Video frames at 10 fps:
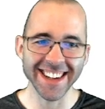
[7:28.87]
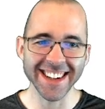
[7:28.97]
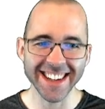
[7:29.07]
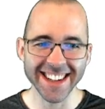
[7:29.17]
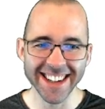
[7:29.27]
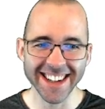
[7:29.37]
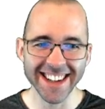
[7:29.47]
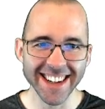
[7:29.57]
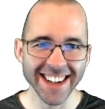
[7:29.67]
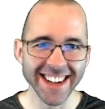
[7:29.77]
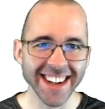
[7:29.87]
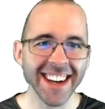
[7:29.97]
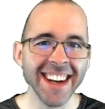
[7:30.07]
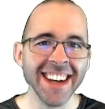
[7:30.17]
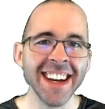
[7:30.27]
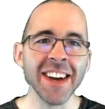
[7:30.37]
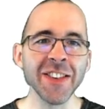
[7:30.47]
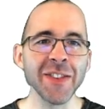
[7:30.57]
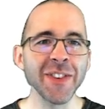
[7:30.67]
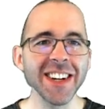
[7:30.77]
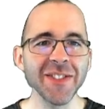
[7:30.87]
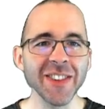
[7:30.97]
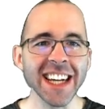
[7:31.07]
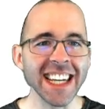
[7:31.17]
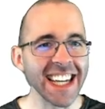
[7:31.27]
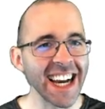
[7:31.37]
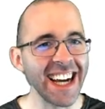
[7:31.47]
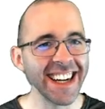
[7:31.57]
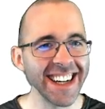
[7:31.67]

if you put your bank account,